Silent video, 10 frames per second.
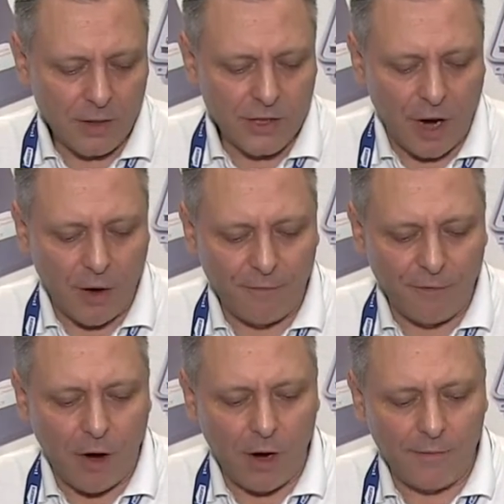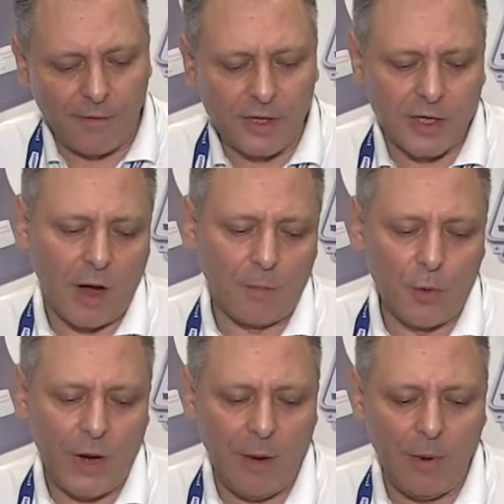So, for, for
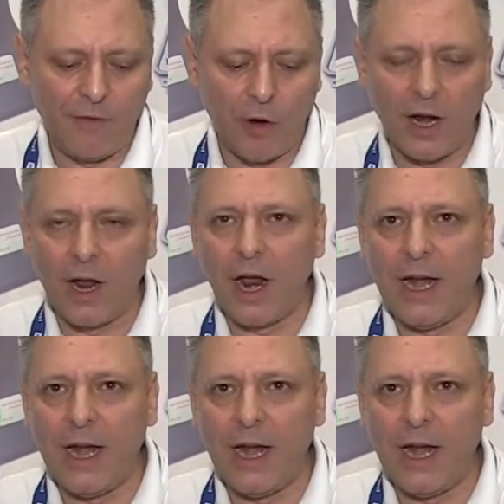example, here we've got a,